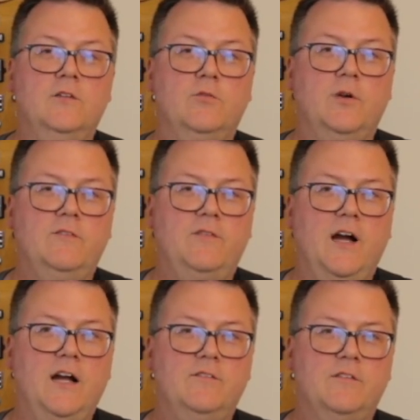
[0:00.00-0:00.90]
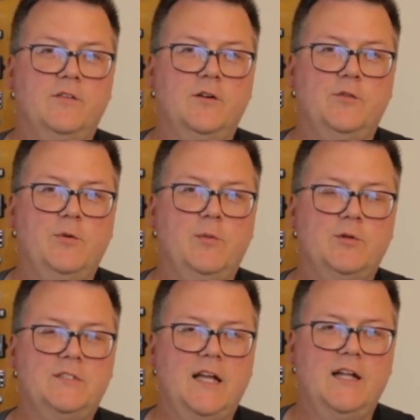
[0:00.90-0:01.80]
25 to
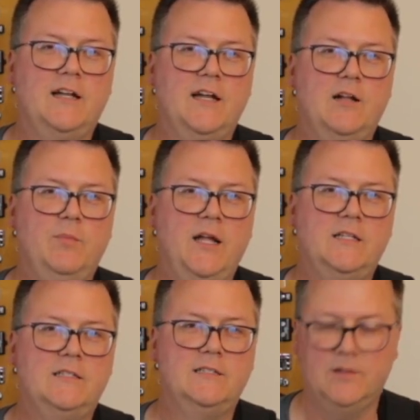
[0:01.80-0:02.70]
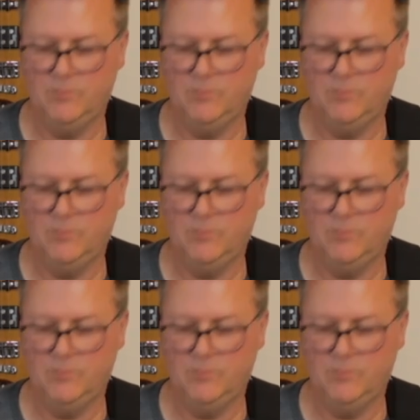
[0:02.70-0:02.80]
33% kind of bass